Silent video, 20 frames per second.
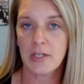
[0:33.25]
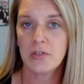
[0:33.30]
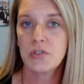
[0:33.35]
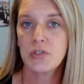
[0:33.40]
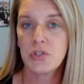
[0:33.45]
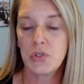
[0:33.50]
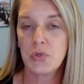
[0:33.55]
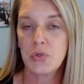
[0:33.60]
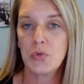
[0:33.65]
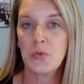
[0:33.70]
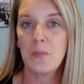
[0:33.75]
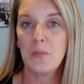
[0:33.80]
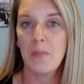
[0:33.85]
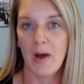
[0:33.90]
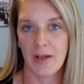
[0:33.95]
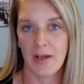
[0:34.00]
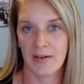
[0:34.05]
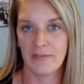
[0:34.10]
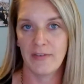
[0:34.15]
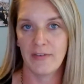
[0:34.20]
to
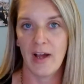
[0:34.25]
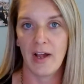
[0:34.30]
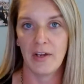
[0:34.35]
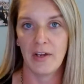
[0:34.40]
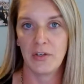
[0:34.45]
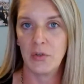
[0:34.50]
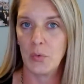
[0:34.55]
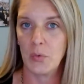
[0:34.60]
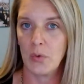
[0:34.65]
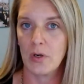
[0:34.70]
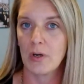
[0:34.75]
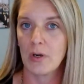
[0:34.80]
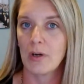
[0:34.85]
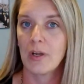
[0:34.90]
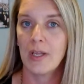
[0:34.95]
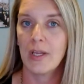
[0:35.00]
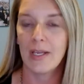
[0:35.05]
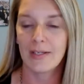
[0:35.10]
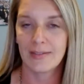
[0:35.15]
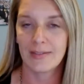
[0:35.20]
modify your
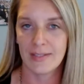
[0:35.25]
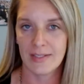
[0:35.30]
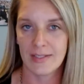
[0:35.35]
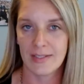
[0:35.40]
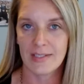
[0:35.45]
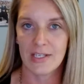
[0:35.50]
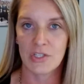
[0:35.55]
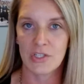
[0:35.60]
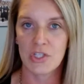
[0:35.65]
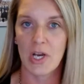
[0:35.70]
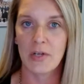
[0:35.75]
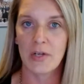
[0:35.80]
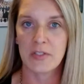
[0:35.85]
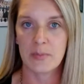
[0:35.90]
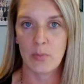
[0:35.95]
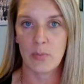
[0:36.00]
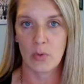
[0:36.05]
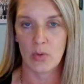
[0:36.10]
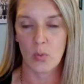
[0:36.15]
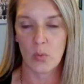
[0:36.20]
existing child
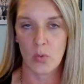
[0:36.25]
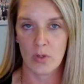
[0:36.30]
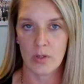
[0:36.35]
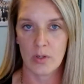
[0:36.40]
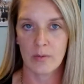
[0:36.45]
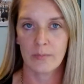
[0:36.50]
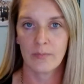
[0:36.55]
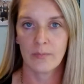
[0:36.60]
support order.